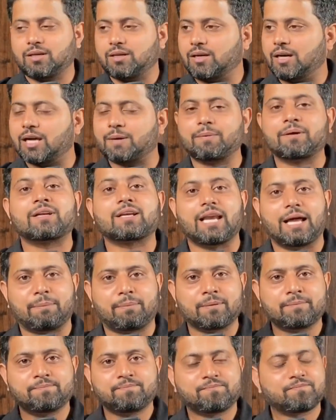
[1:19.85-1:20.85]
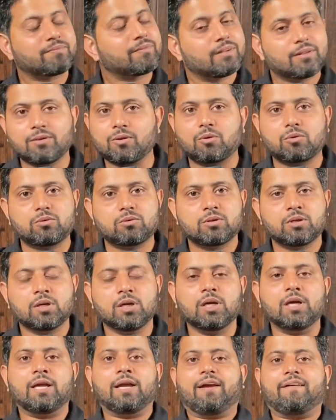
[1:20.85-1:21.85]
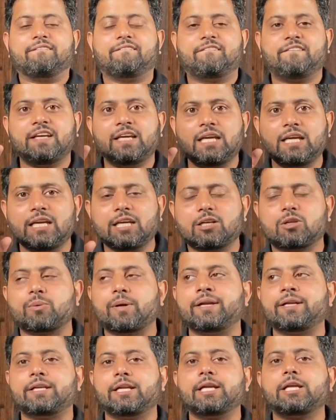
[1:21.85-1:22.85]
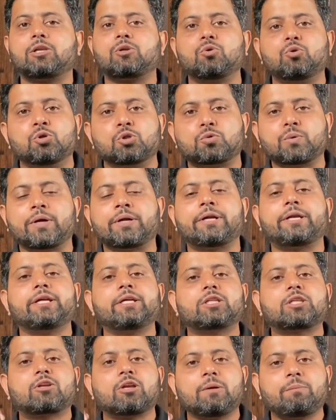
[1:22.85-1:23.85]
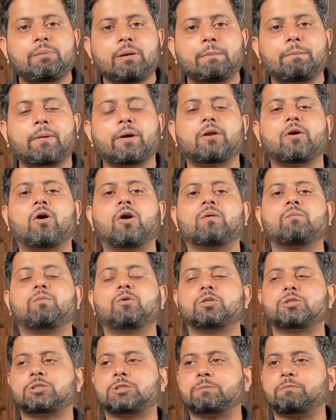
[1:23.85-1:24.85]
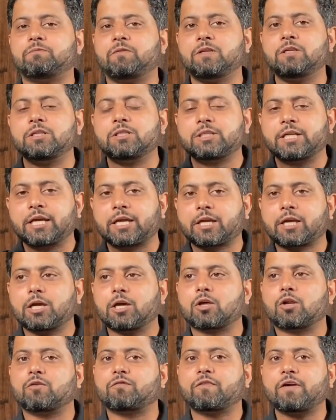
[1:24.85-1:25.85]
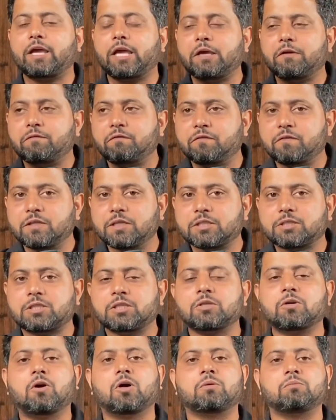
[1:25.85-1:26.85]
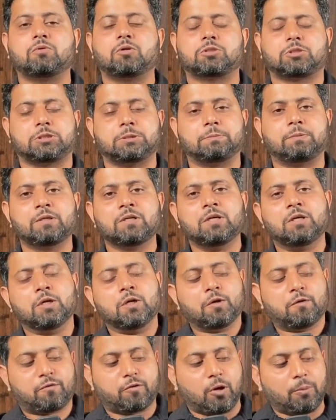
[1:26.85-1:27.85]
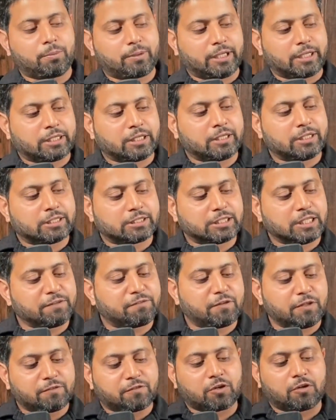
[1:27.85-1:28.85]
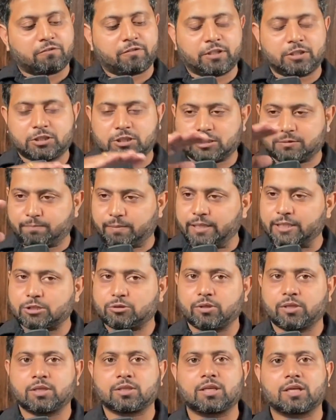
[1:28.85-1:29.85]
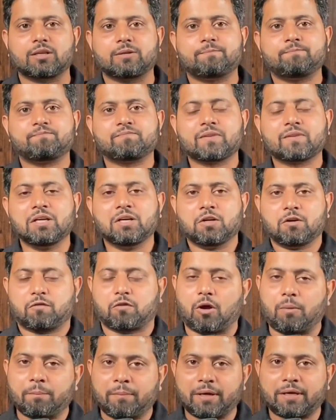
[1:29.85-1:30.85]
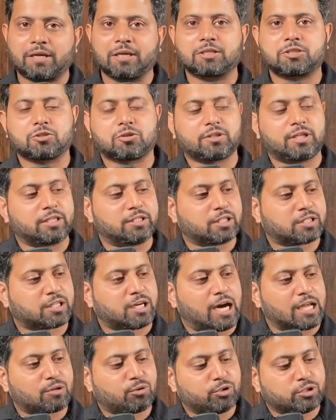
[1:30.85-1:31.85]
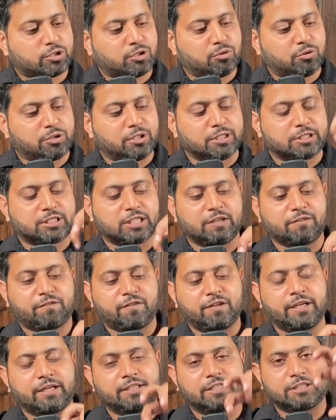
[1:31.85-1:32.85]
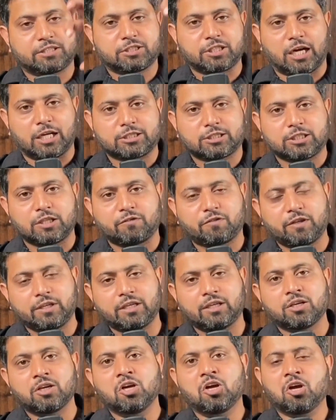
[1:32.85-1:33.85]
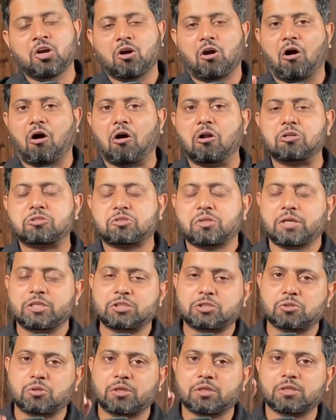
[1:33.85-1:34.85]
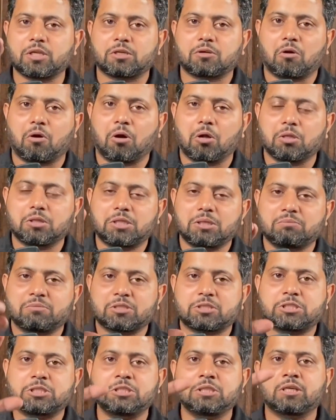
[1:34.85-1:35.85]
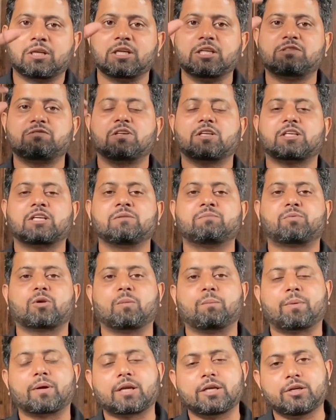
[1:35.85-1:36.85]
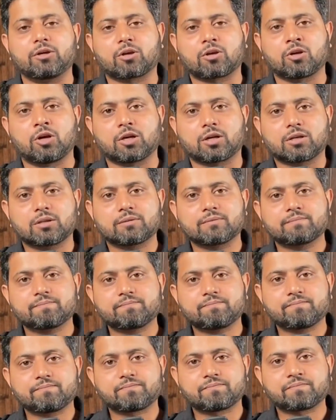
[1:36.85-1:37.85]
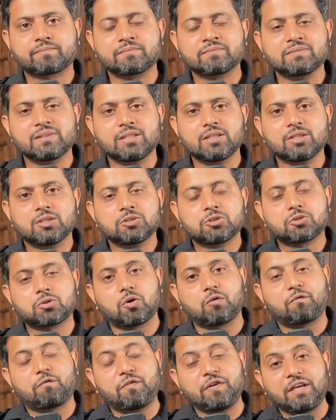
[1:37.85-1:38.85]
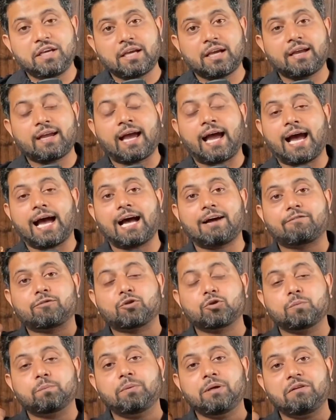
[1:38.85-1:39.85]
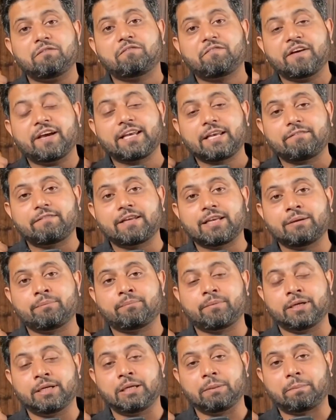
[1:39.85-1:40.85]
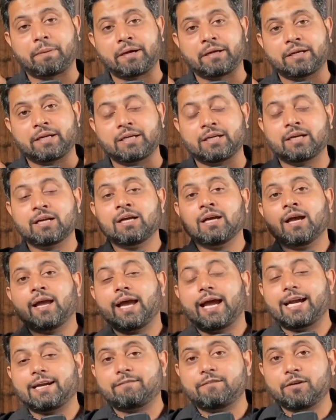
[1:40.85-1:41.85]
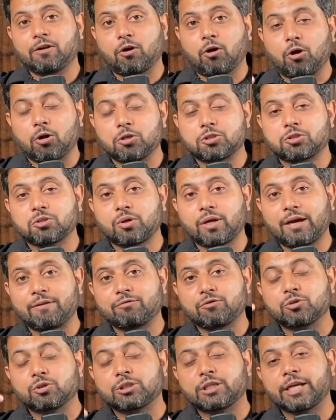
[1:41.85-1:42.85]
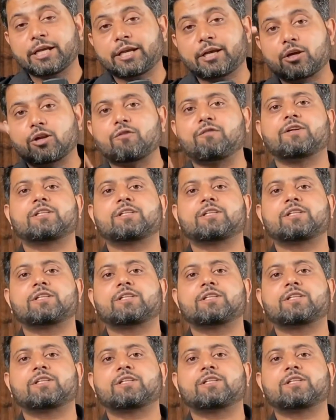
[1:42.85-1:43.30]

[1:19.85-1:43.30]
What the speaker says: urban clap. No, be 22-23 people on board ship will take care of everything on board ship. From taking it safely from one place to another, from making sure that the cargo is loaded safely and discharged safely, also ensuring that all the machinery is working properly or not. So we have to be very, very independent, and we also have to take care of